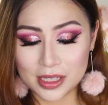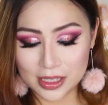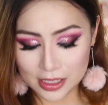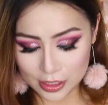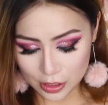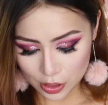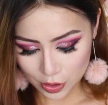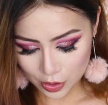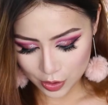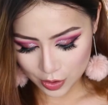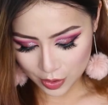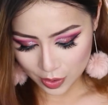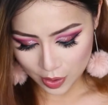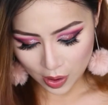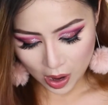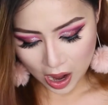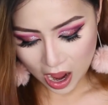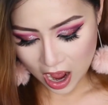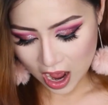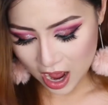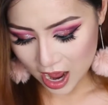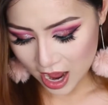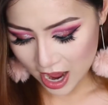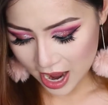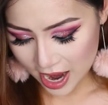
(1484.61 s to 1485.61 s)
So
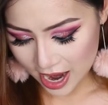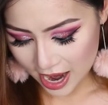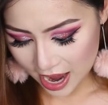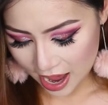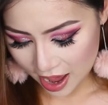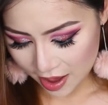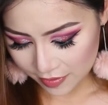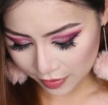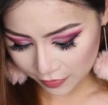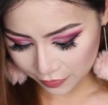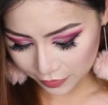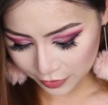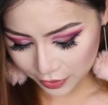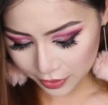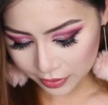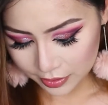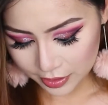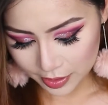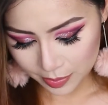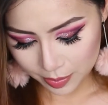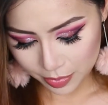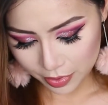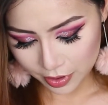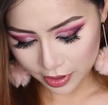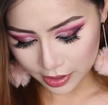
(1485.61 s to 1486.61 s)
I have a few
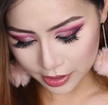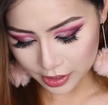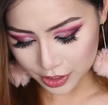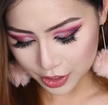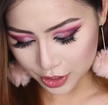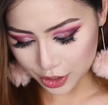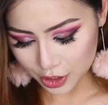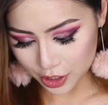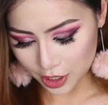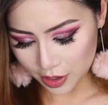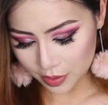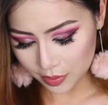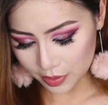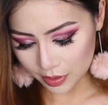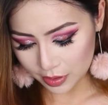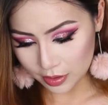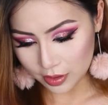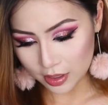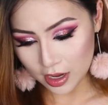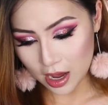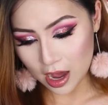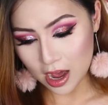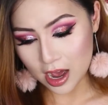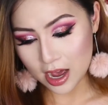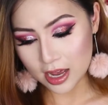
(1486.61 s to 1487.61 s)
lip products to share with you
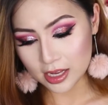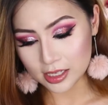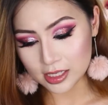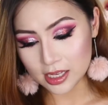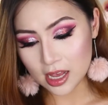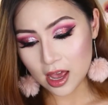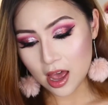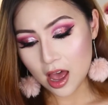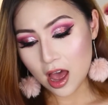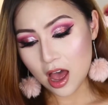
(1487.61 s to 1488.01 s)
guys.